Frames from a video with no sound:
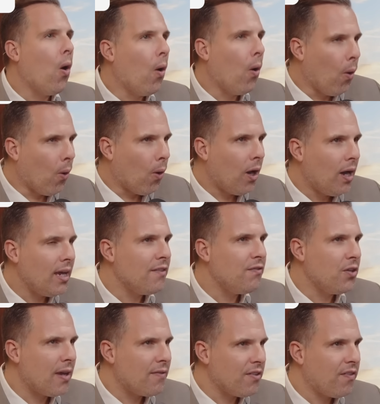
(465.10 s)
Or if you
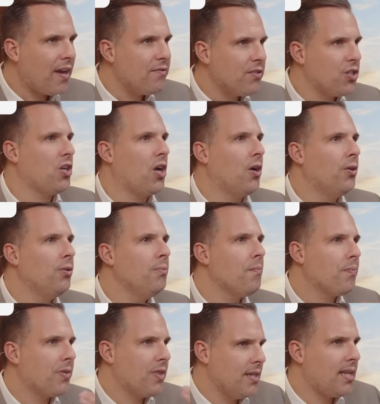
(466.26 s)
have a favorite show,
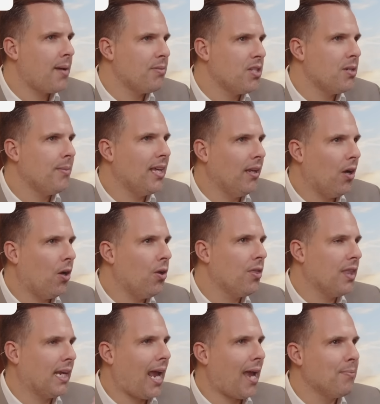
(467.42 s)
this happens to me a lot,
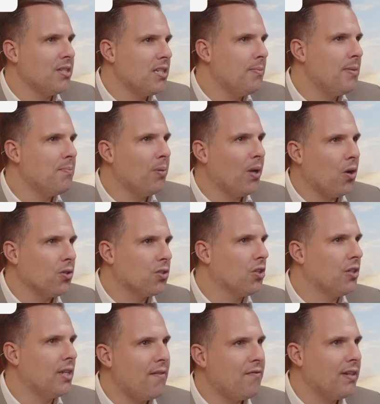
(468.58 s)
that happens to be blocked on
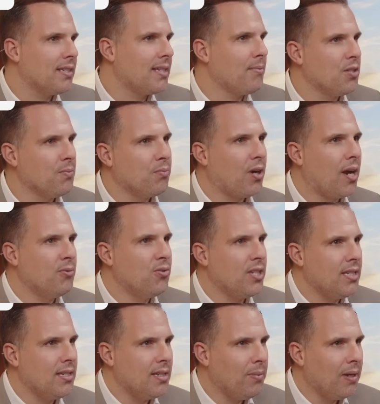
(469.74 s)
Netflix, Amazon Prime, or
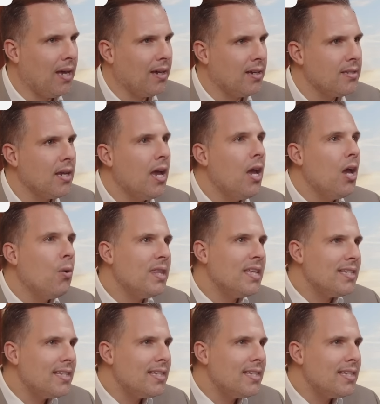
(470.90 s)
Disney Plus, within